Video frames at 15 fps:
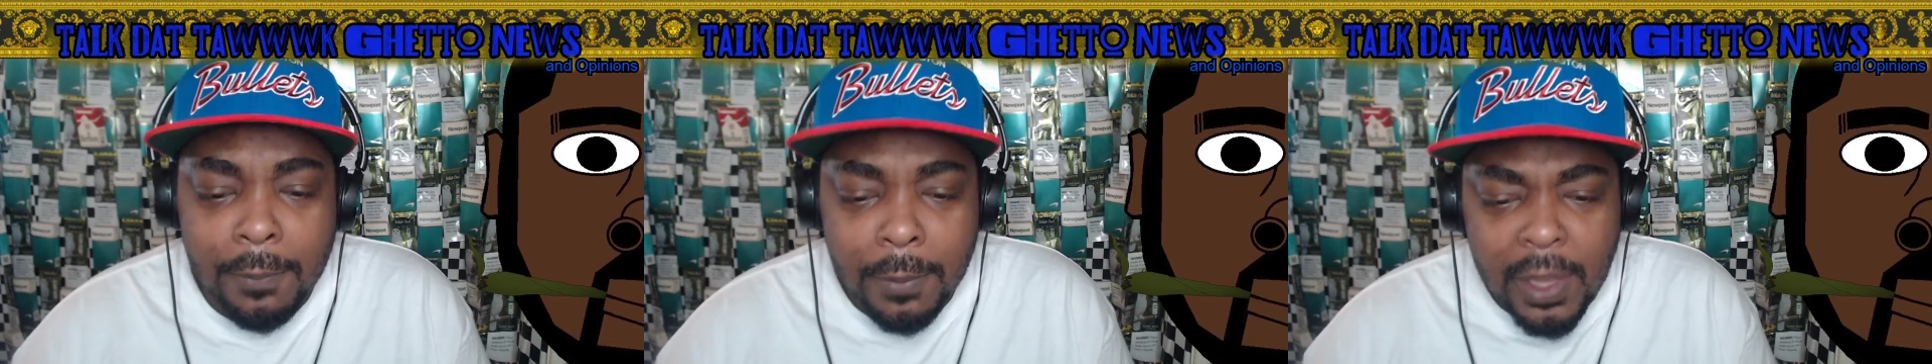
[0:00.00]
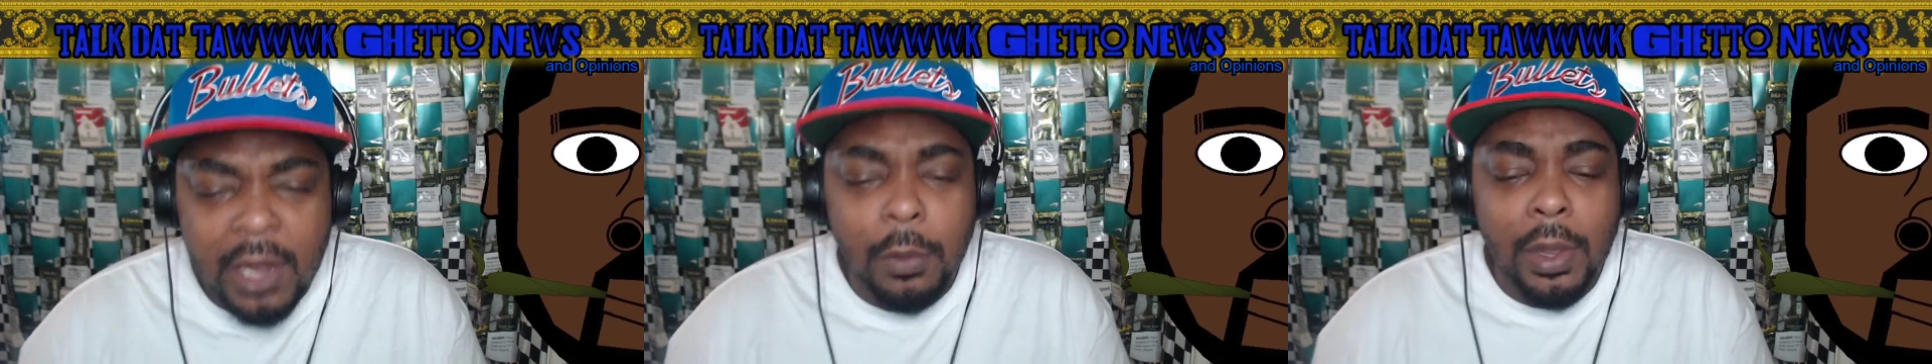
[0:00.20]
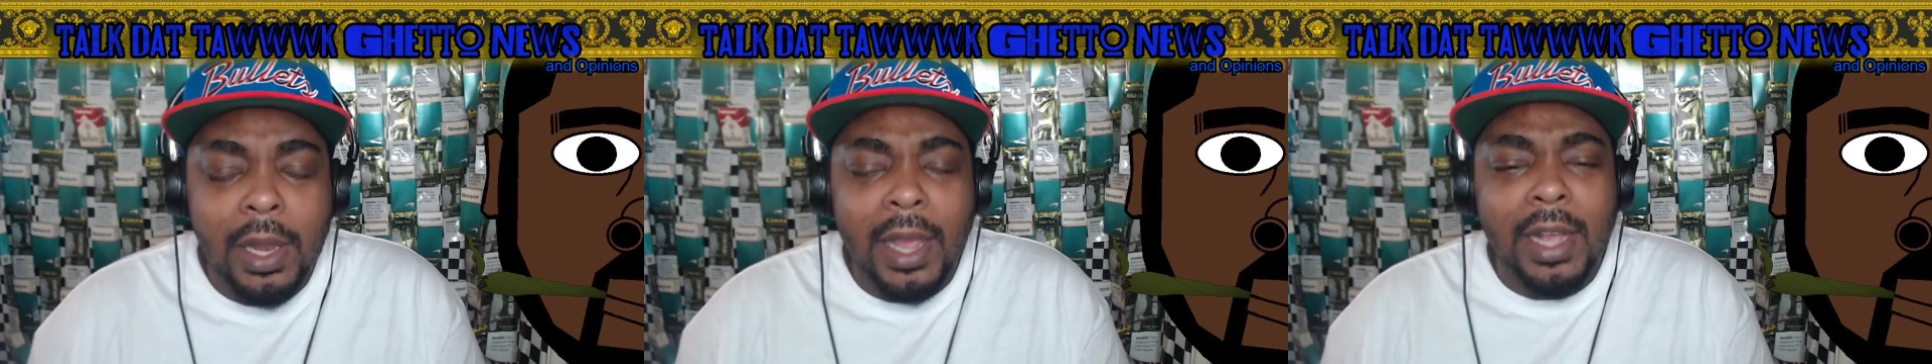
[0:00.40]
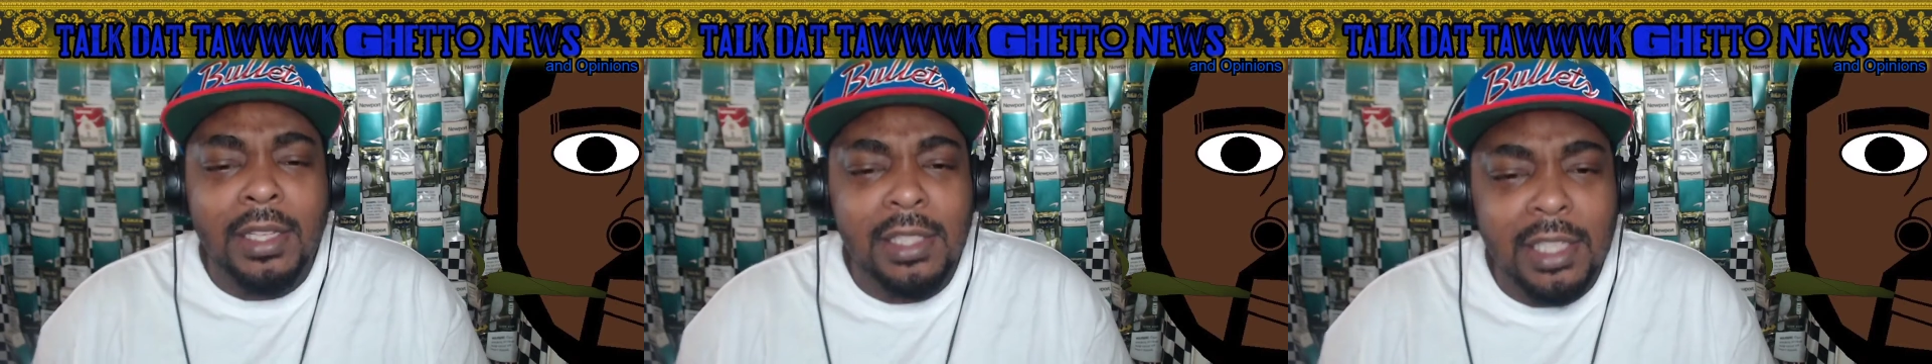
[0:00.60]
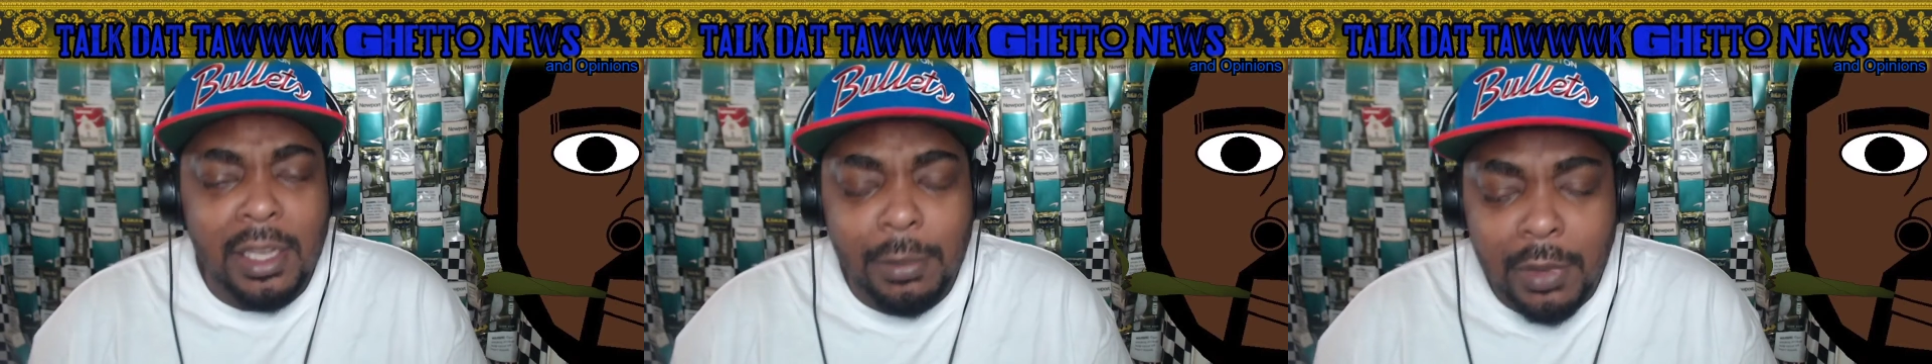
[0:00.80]
Anyway, like I
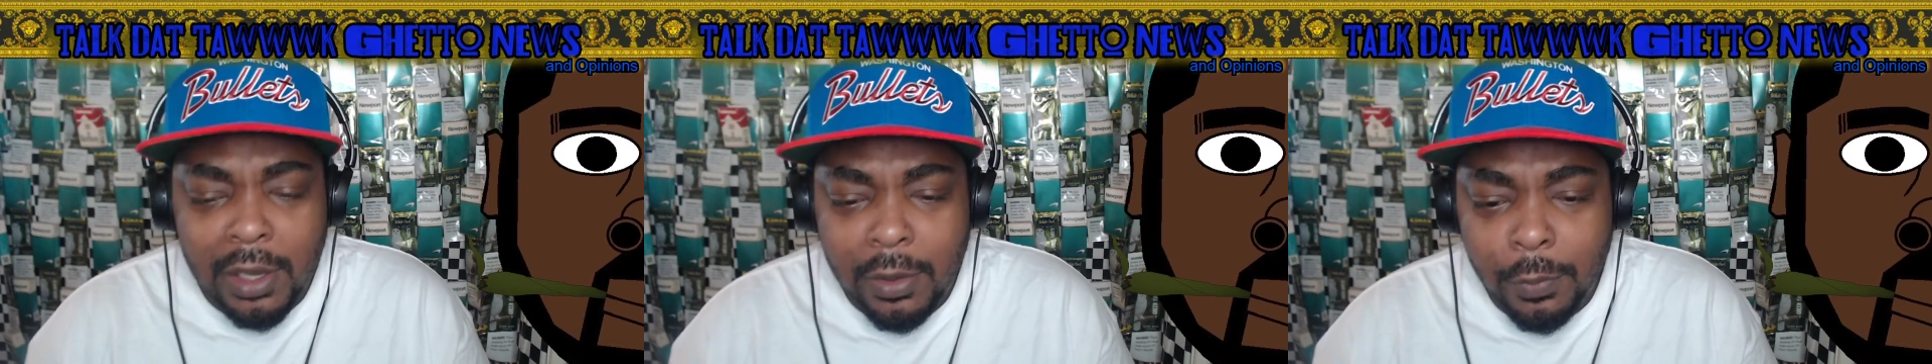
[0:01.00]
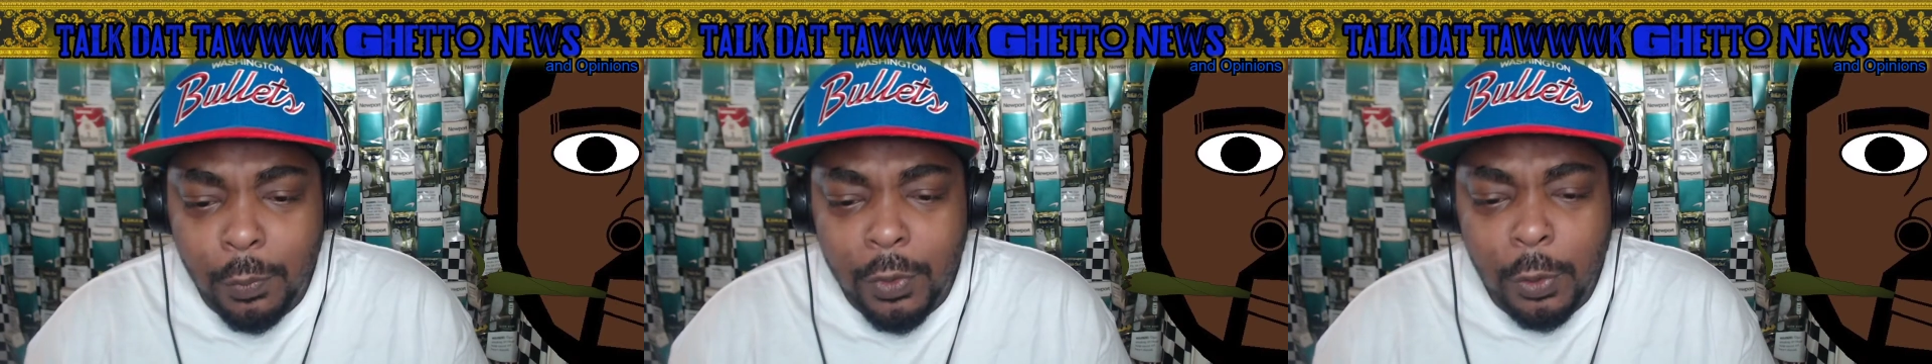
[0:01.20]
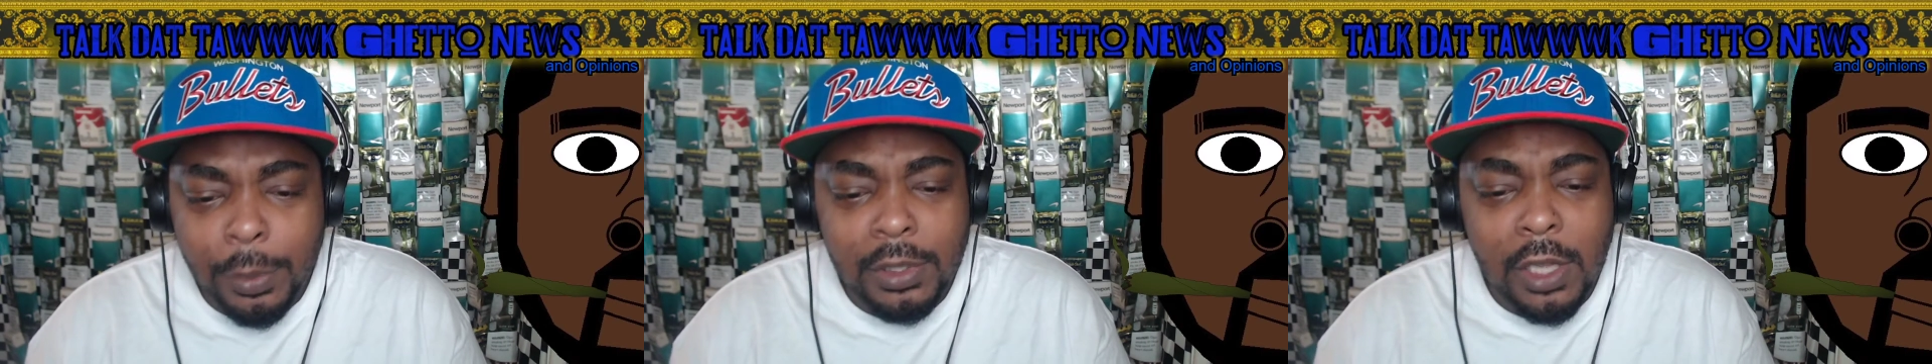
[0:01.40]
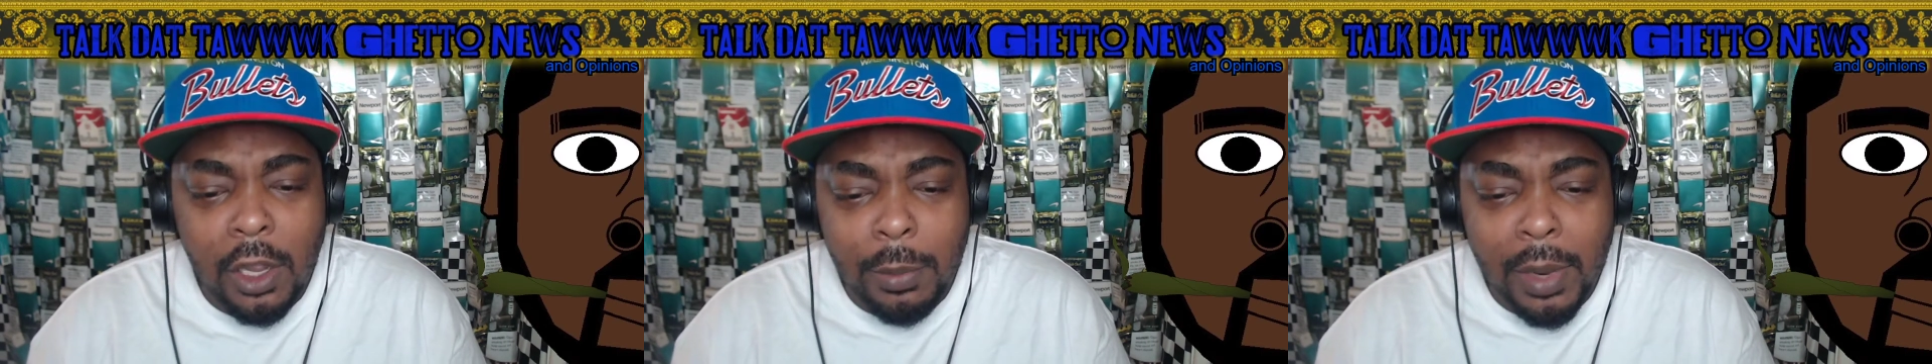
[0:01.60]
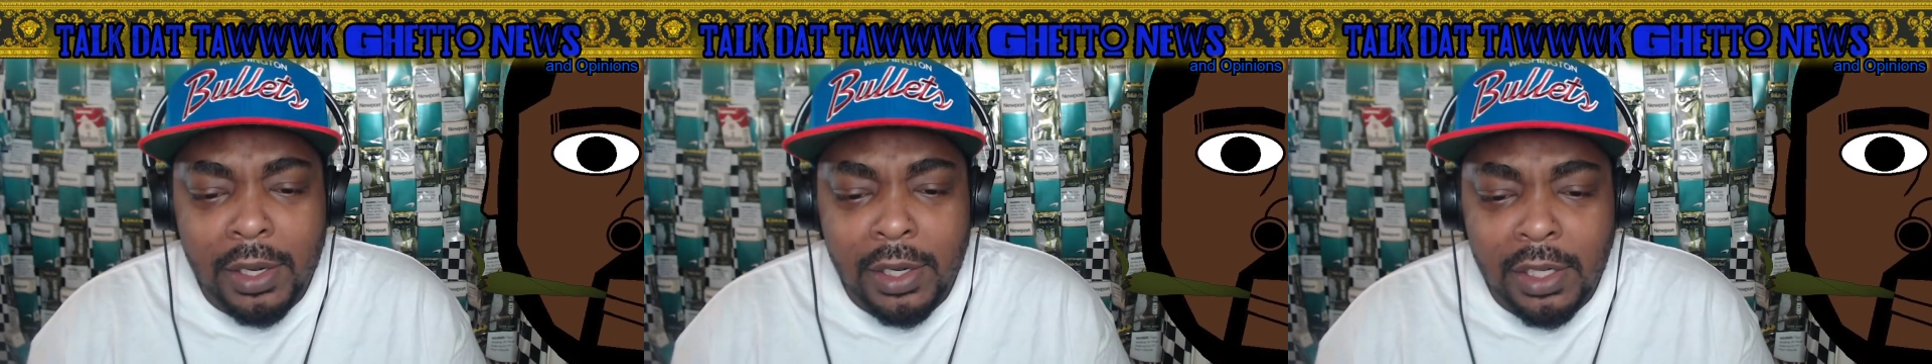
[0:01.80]
said, man, we're gonna be talking
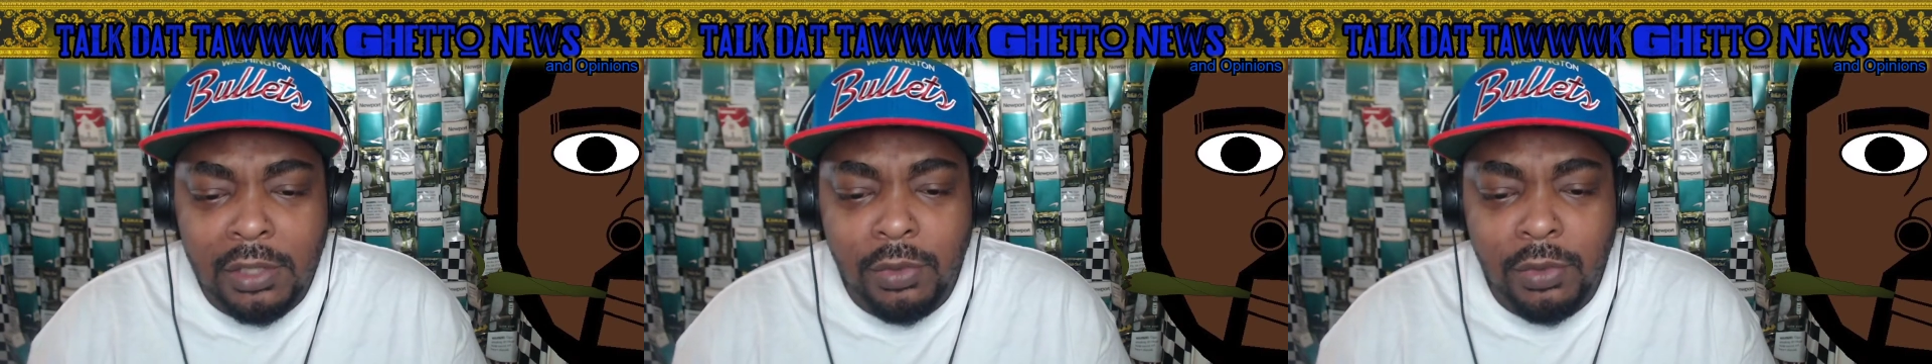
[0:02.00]
about this